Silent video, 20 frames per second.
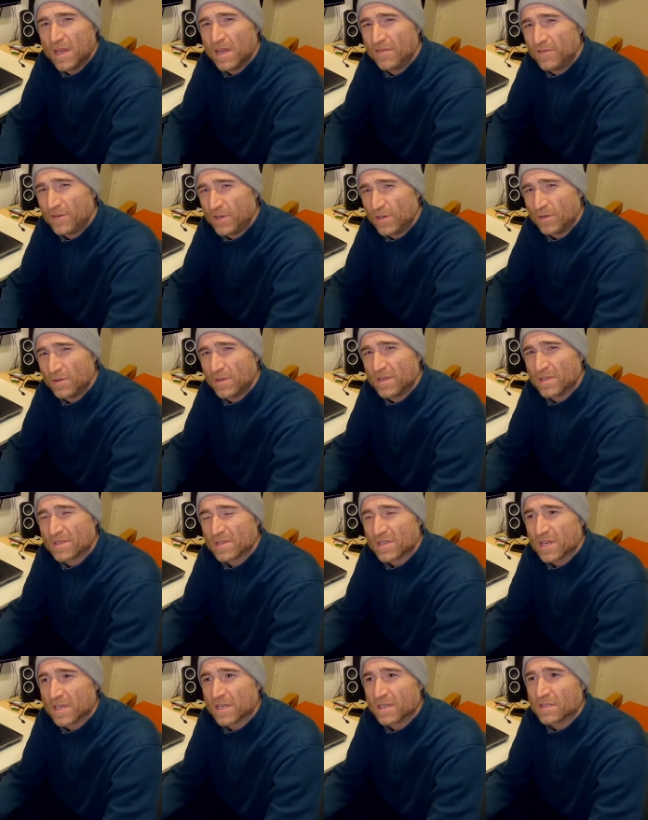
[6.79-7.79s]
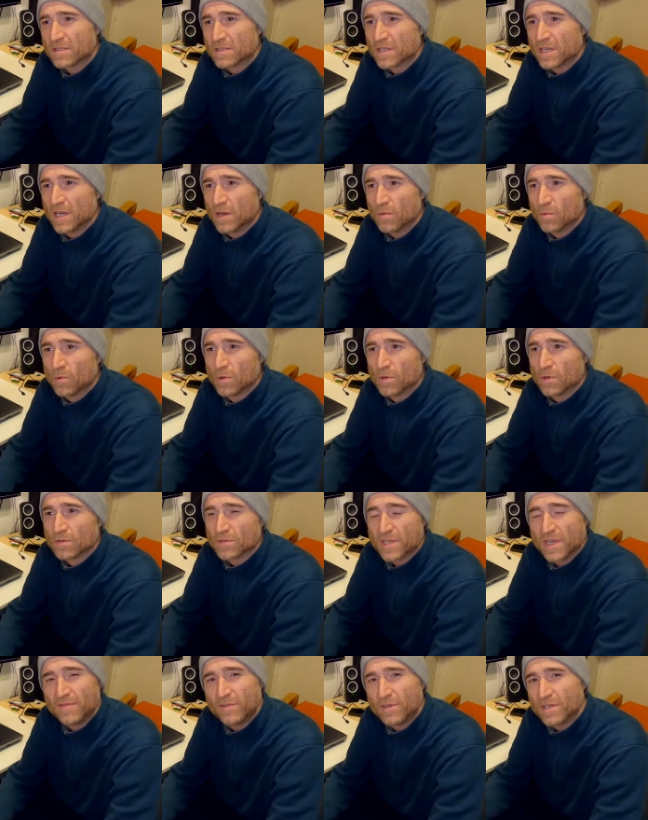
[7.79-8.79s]
If you do these things, it will
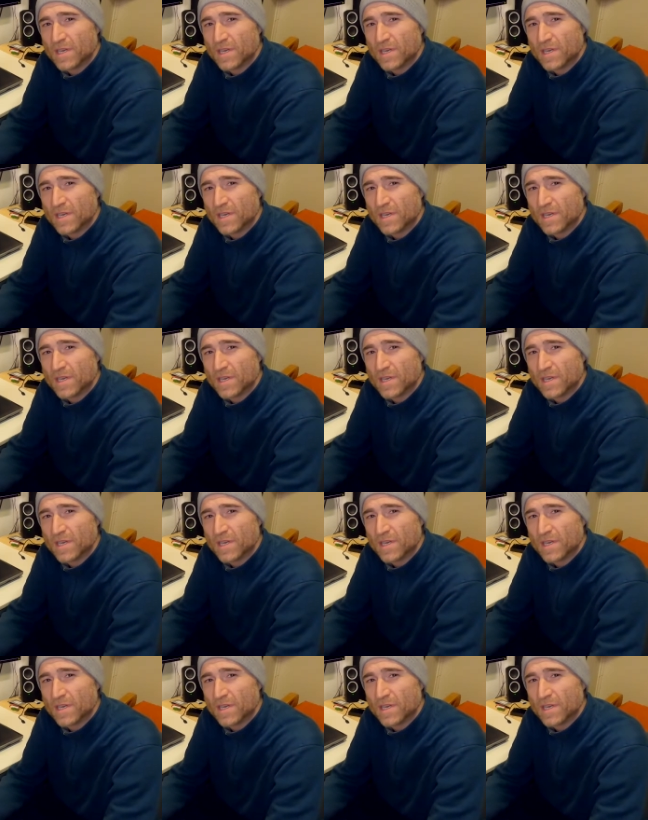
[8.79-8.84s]
save